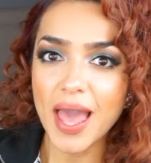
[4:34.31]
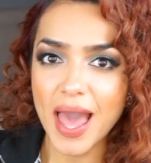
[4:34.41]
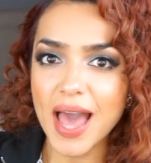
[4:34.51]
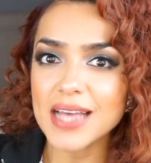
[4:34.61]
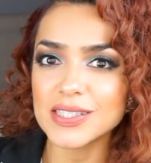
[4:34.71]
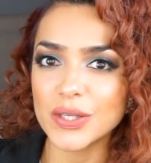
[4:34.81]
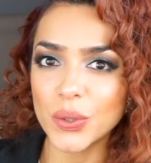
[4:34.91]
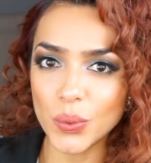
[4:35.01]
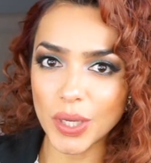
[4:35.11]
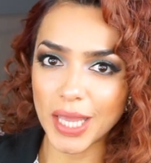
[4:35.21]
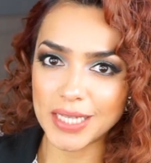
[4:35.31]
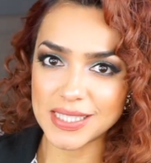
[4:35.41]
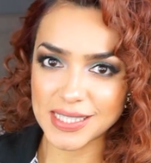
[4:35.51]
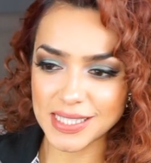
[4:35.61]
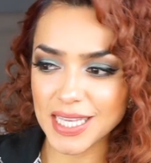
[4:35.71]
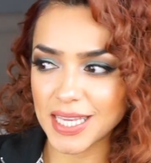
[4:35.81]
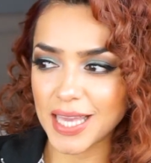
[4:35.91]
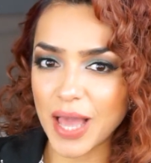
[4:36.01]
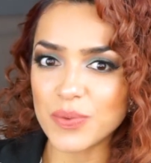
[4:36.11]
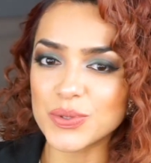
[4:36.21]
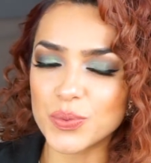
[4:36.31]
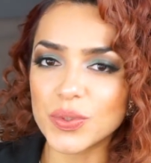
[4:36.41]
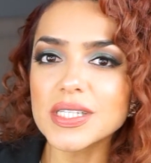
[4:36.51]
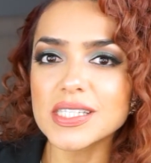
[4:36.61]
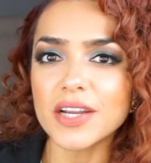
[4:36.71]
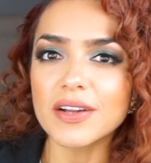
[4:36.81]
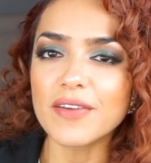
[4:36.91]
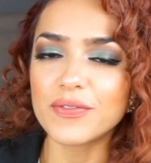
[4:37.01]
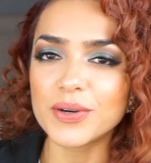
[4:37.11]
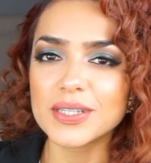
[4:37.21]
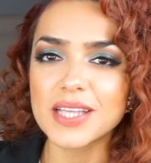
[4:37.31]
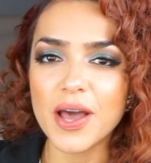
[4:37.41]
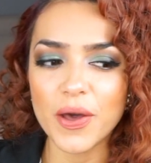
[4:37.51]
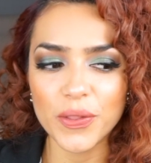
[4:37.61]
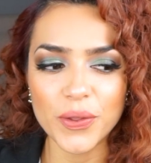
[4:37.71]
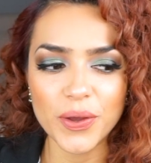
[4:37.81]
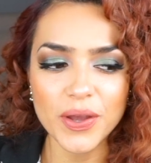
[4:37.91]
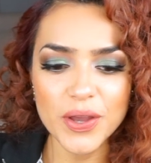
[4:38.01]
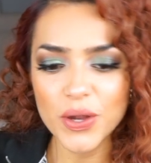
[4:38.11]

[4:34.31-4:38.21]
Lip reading: As you can see, I was really scared at first how the